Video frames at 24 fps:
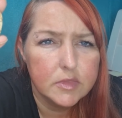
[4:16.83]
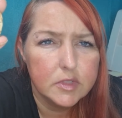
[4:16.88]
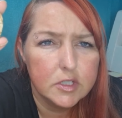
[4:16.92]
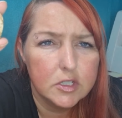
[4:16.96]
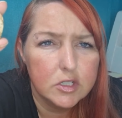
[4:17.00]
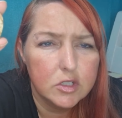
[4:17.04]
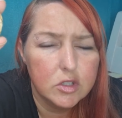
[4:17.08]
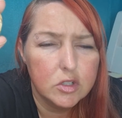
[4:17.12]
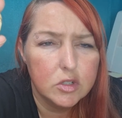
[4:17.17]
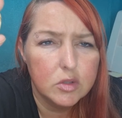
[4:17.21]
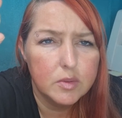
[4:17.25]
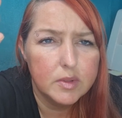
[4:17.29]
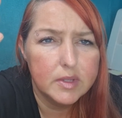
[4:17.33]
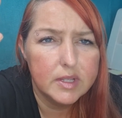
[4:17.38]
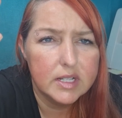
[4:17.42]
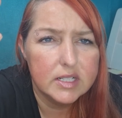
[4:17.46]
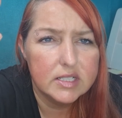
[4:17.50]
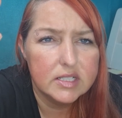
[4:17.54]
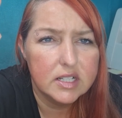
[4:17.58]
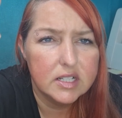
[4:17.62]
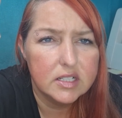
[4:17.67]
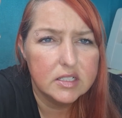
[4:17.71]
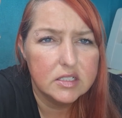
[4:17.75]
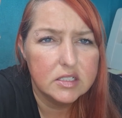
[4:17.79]
I don't know what
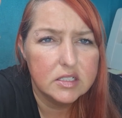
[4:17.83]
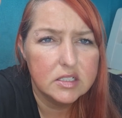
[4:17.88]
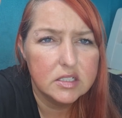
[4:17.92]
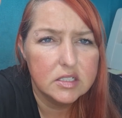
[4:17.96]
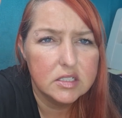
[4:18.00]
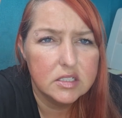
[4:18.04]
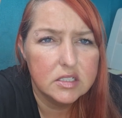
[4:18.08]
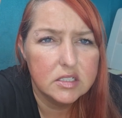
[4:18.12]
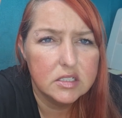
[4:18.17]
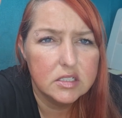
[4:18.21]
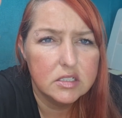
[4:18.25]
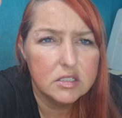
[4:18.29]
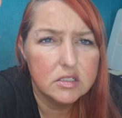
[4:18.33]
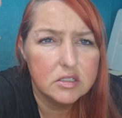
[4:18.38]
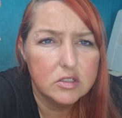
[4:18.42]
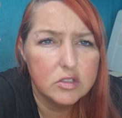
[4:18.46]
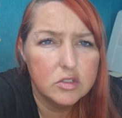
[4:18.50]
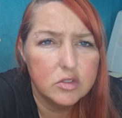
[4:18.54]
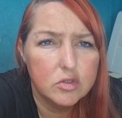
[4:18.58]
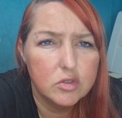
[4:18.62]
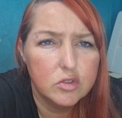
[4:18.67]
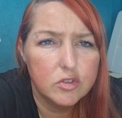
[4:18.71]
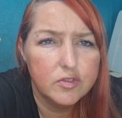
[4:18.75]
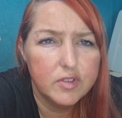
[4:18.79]
this is.
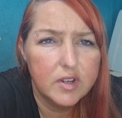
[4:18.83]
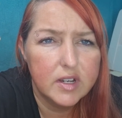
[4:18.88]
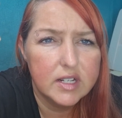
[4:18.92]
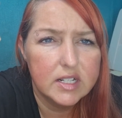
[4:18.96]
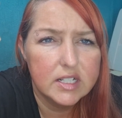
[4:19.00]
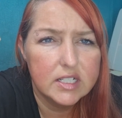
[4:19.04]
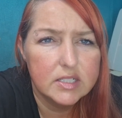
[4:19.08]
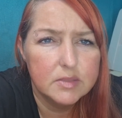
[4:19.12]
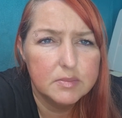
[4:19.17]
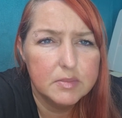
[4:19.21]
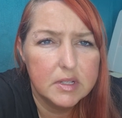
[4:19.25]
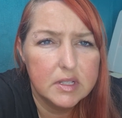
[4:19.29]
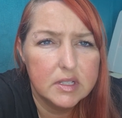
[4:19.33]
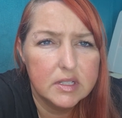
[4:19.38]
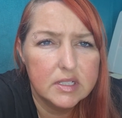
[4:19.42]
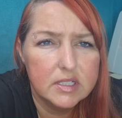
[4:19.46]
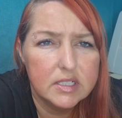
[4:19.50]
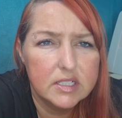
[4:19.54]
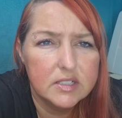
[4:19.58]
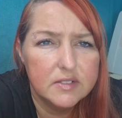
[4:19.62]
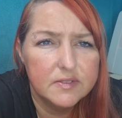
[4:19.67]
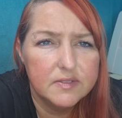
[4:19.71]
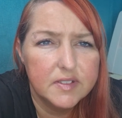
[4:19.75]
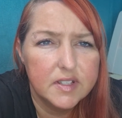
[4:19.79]
So far it's my
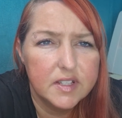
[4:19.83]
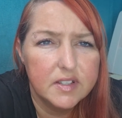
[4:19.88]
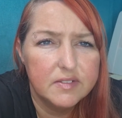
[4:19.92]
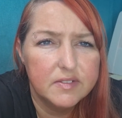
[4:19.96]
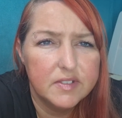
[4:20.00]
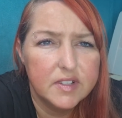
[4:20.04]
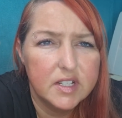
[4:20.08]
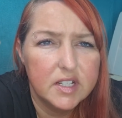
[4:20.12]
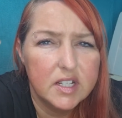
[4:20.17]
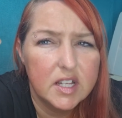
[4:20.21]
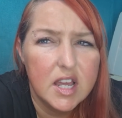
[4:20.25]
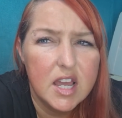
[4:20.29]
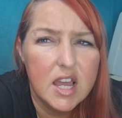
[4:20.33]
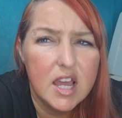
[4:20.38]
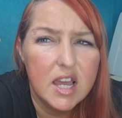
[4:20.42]
least favourite.